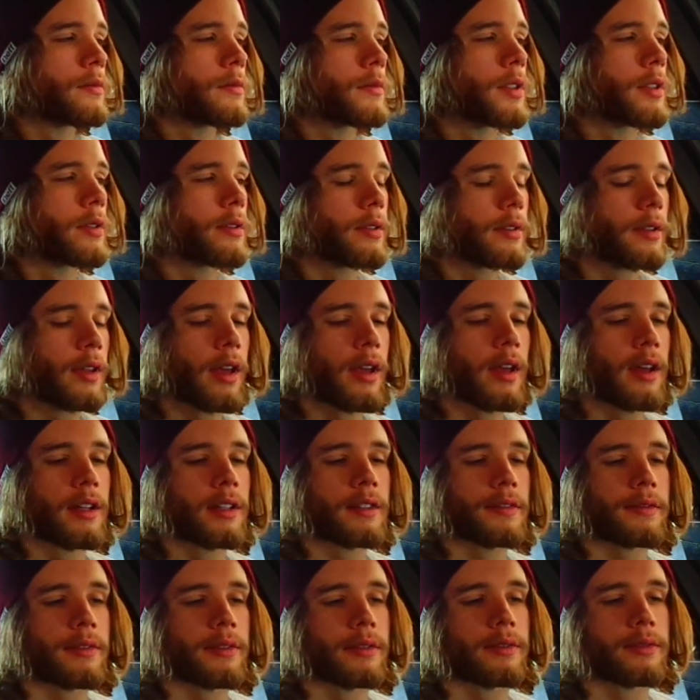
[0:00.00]
who
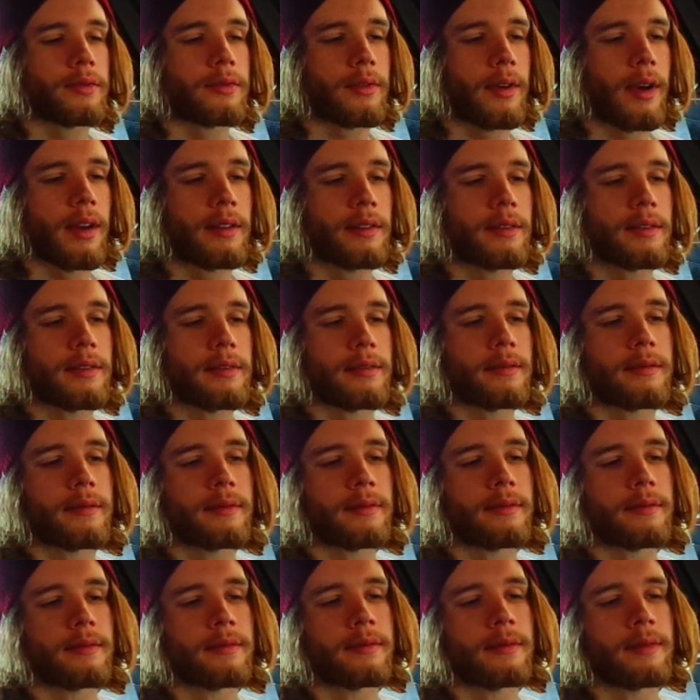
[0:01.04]
stands for his rights.
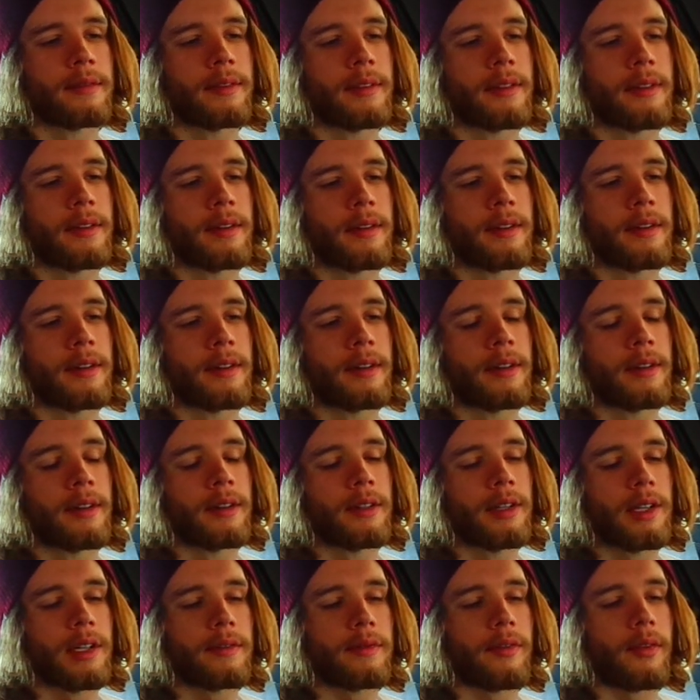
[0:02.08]

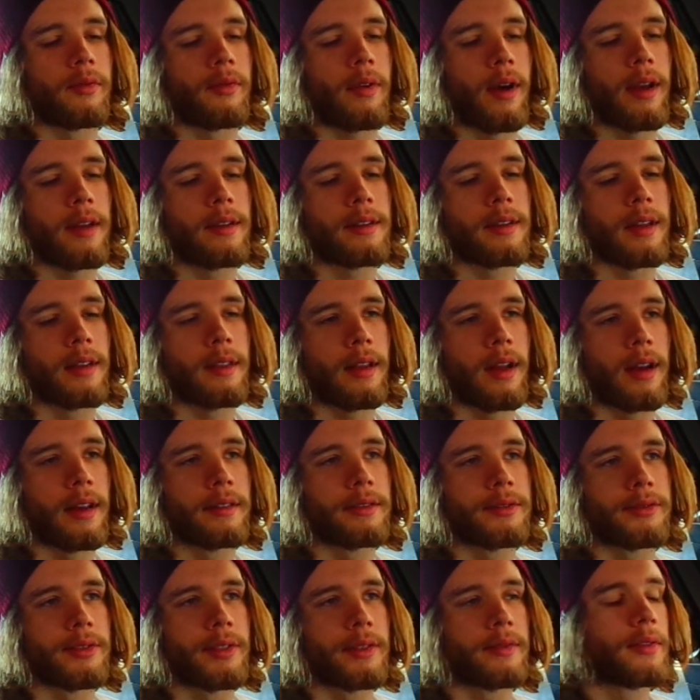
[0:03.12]
You have a right to
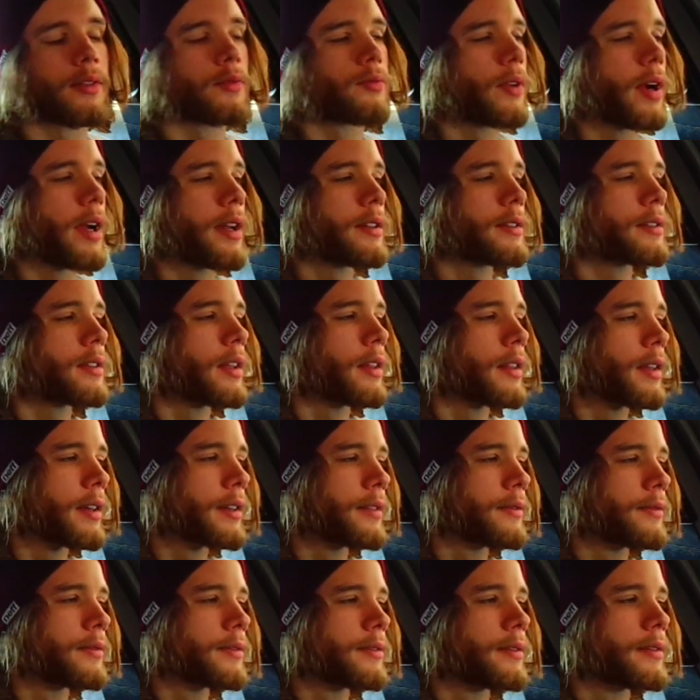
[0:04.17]
life. You have a right to
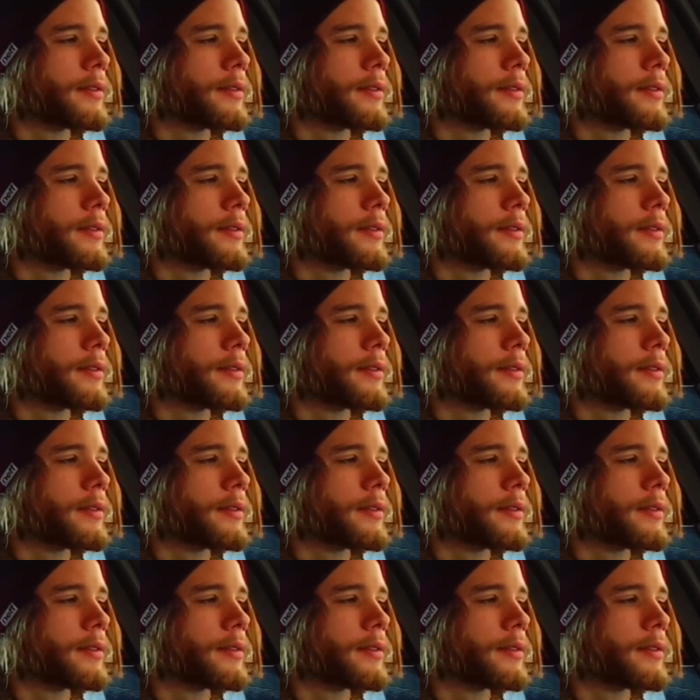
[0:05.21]
live.